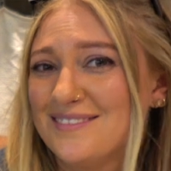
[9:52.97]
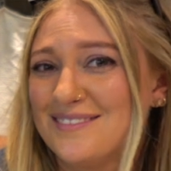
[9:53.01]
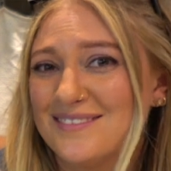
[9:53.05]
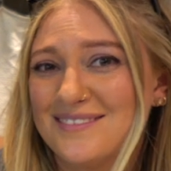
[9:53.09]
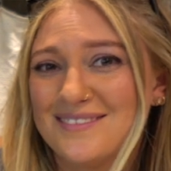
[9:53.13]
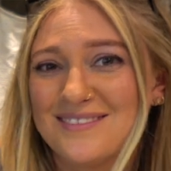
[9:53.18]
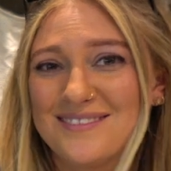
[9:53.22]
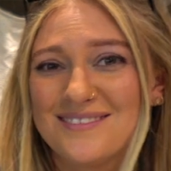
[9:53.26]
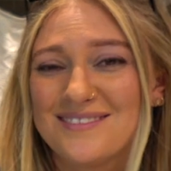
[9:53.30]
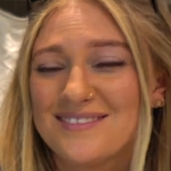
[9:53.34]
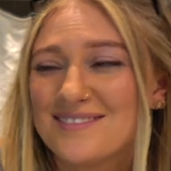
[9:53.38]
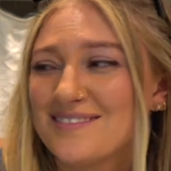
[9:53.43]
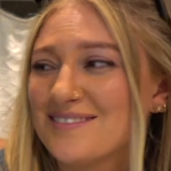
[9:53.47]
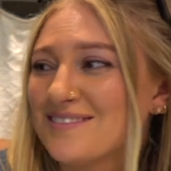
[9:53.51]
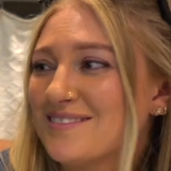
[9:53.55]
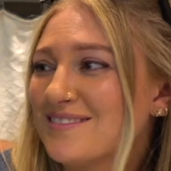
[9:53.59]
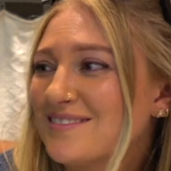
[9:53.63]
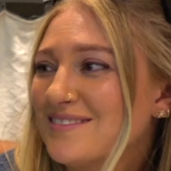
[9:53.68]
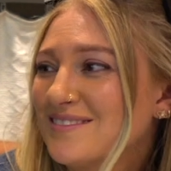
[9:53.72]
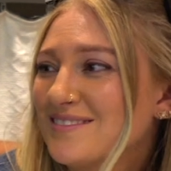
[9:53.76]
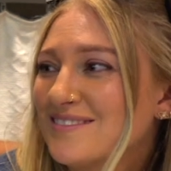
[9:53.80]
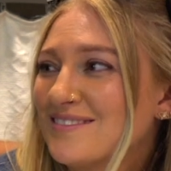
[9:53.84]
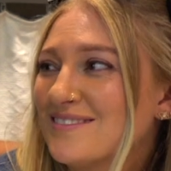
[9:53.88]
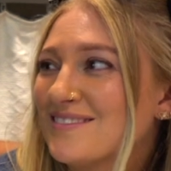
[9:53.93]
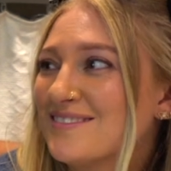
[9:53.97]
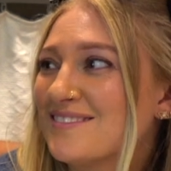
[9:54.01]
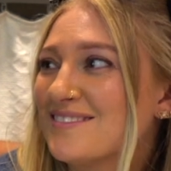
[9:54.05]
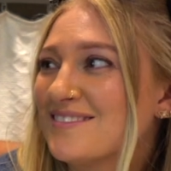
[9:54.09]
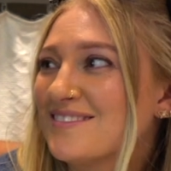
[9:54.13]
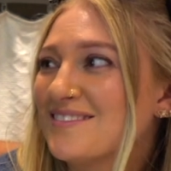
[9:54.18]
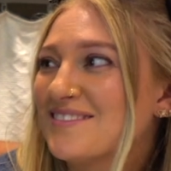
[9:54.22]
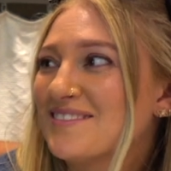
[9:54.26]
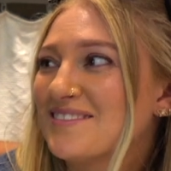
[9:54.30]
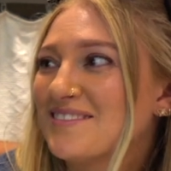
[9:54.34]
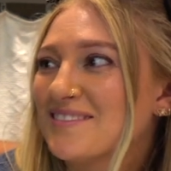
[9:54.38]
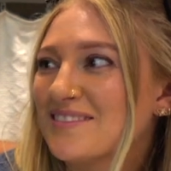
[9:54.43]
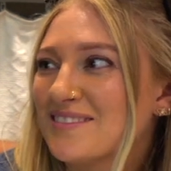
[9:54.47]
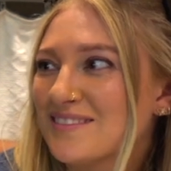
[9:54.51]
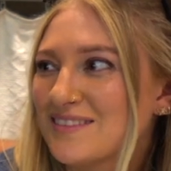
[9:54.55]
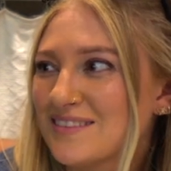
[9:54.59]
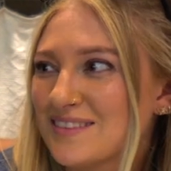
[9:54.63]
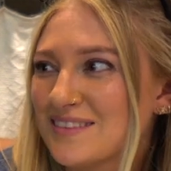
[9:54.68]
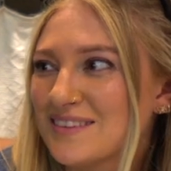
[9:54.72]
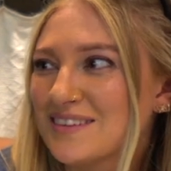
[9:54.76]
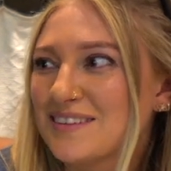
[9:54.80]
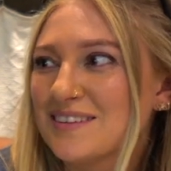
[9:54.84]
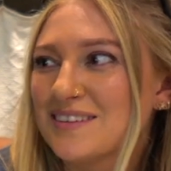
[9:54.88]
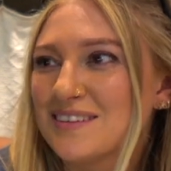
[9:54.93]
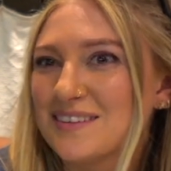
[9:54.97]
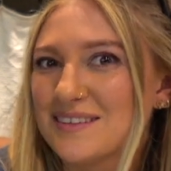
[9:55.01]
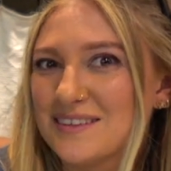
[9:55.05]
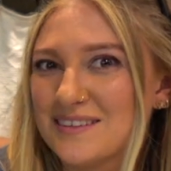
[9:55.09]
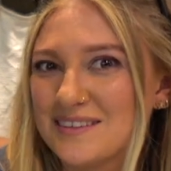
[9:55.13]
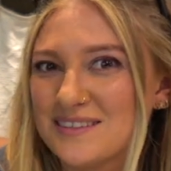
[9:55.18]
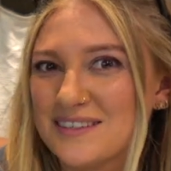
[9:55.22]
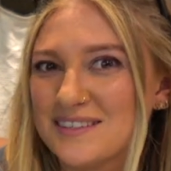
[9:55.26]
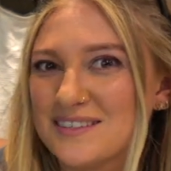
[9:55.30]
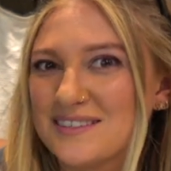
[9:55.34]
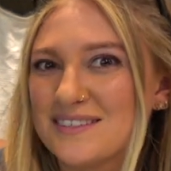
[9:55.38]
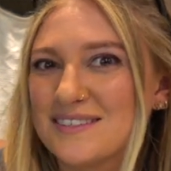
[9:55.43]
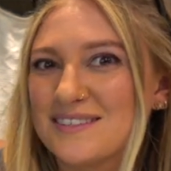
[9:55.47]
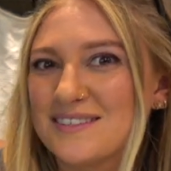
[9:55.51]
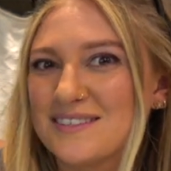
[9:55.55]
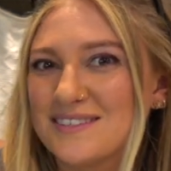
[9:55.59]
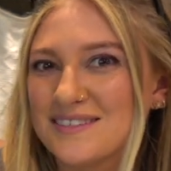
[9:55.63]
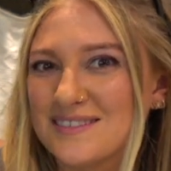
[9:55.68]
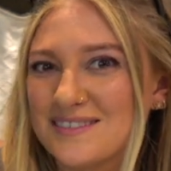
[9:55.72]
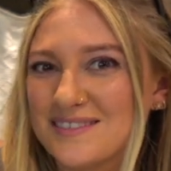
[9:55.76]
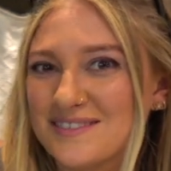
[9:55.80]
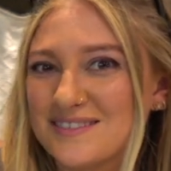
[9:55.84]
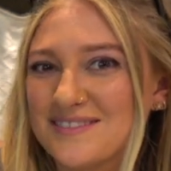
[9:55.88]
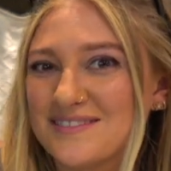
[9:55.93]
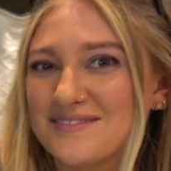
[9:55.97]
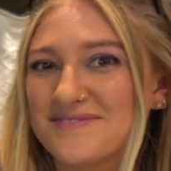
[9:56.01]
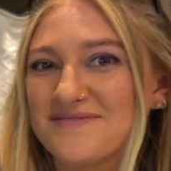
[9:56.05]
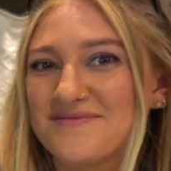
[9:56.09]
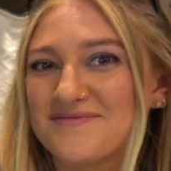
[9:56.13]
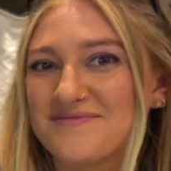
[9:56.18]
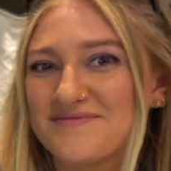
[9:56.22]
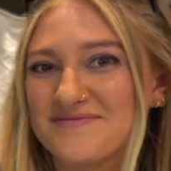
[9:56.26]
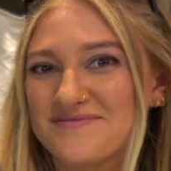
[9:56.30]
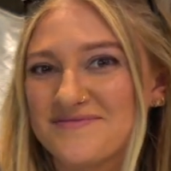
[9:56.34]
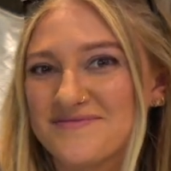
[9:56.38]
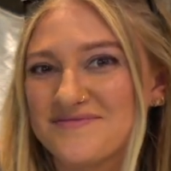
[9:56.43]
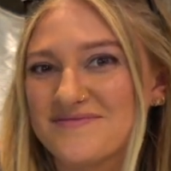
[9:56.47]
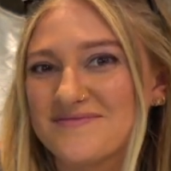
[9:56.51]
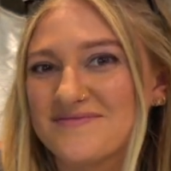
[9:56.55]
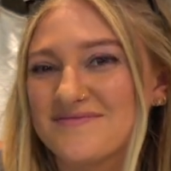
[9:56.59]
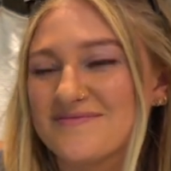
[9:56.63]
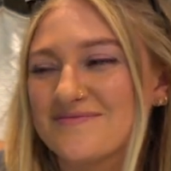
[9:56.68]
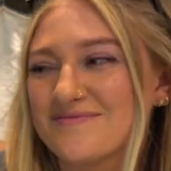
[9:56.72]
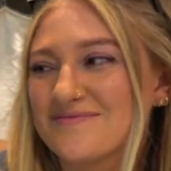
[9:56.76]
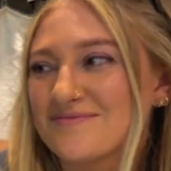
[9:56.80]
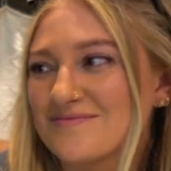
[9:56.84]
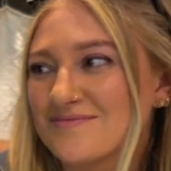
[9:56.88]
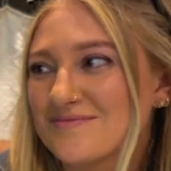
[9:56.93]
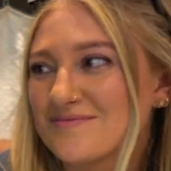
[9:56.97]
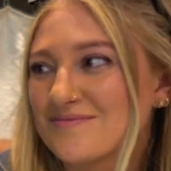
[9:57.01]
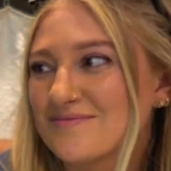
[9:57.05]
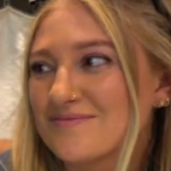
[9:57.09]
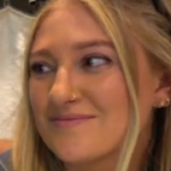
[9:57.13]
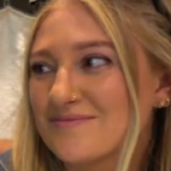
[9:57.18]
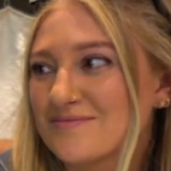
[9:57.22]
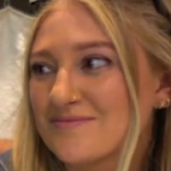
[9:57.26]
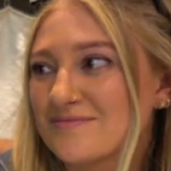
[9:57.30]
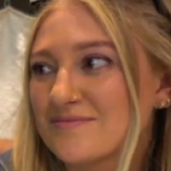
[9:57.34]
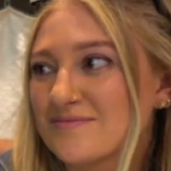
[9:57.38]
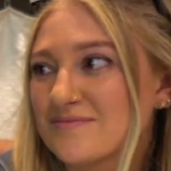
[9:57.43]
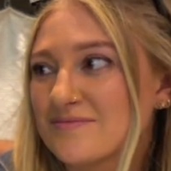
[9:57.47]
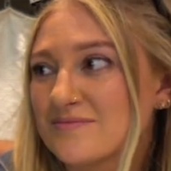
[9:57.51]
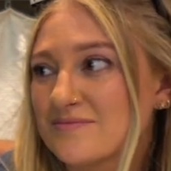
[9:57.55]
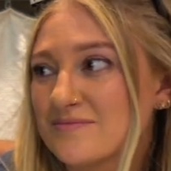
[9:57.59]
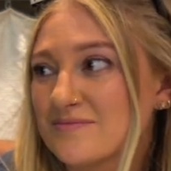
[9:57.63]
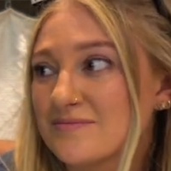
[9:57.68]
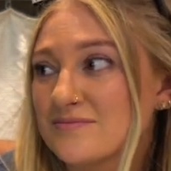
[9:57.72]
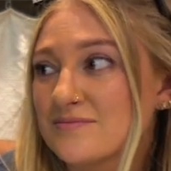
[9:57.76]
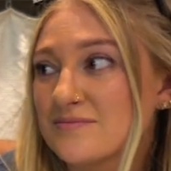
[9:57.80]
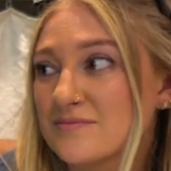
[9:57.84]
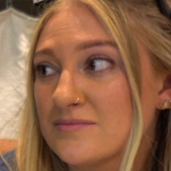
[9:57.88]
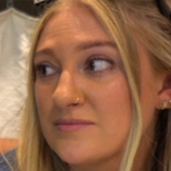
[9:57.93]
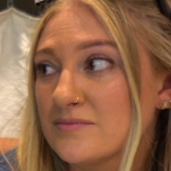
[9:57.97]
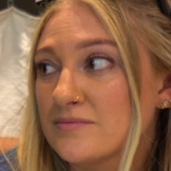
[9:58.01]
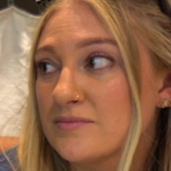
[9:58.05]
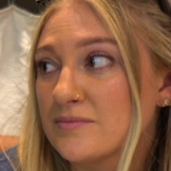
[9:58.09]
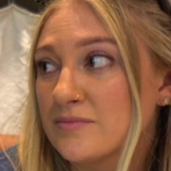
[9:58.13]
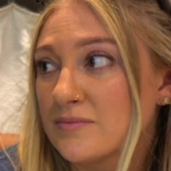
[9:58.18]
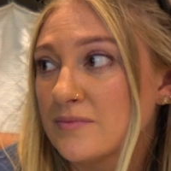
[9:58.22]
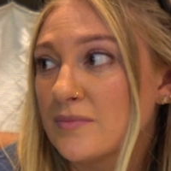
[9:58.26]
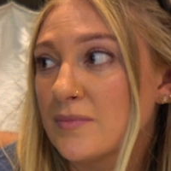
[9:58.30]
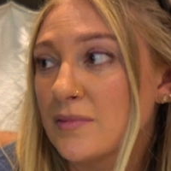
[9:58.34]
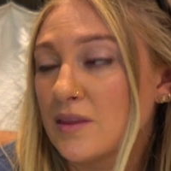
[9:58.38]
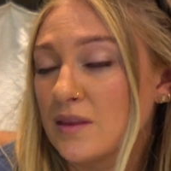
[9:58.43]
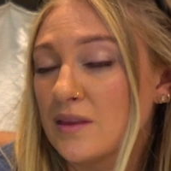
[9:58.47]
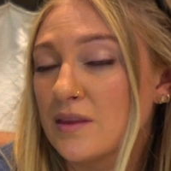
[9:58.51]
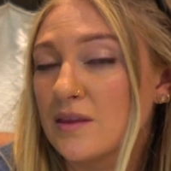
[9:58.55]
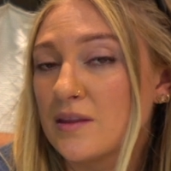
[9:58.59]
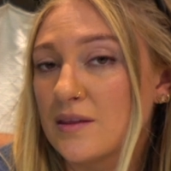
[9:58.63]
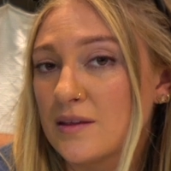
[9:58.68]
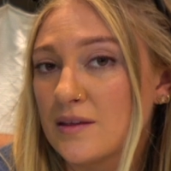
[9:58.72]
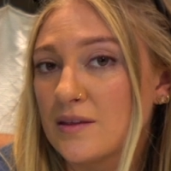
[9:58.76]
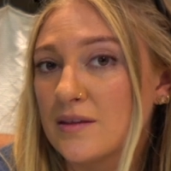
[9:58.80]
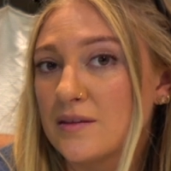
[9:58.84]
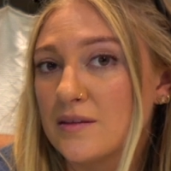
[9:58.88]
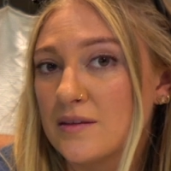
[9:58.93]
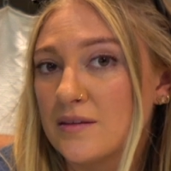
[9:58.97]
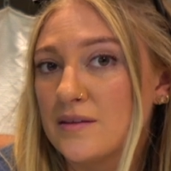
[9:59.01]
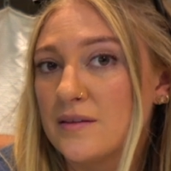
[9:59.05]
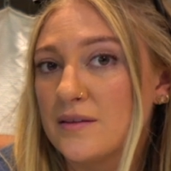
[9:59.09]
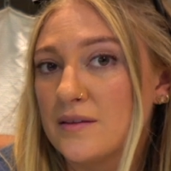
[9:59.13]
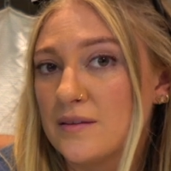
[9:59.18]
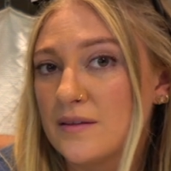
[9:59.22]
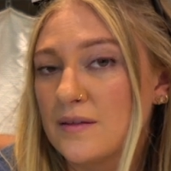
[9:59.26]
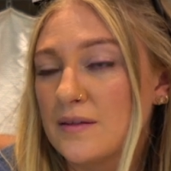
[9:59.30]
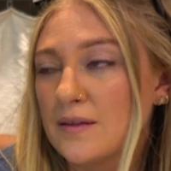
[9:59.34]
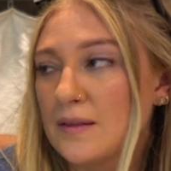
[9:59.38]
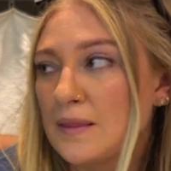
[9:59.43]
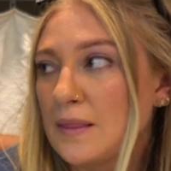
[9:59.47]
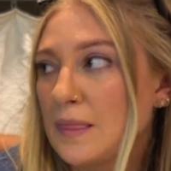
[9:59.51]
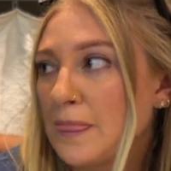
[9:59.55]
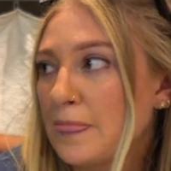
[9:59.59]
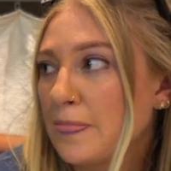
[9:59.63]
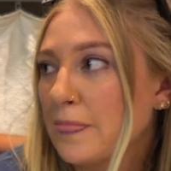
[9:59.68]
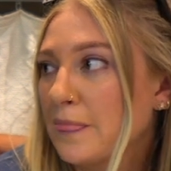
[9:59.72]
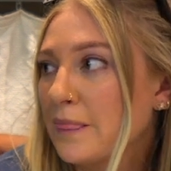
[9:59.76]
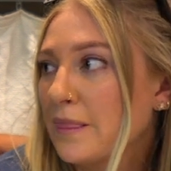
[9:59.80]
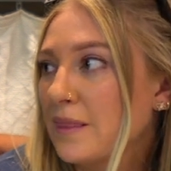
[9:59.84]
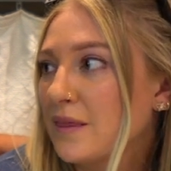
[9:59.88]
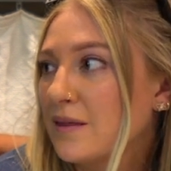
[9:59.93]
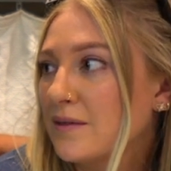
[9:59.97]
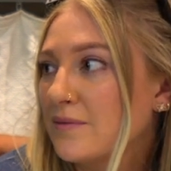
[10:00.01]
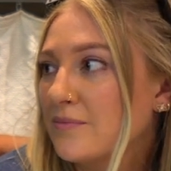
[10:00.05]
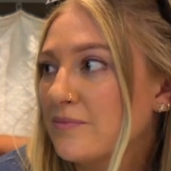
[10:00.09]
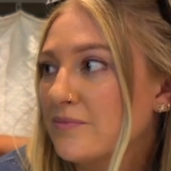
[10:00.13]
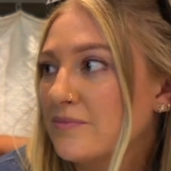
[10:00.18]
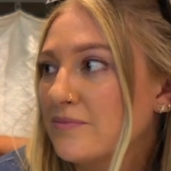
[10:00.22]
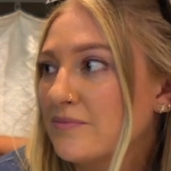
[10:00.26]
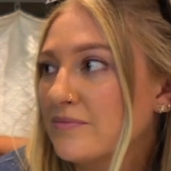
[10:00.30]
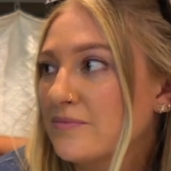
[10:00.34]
(silent)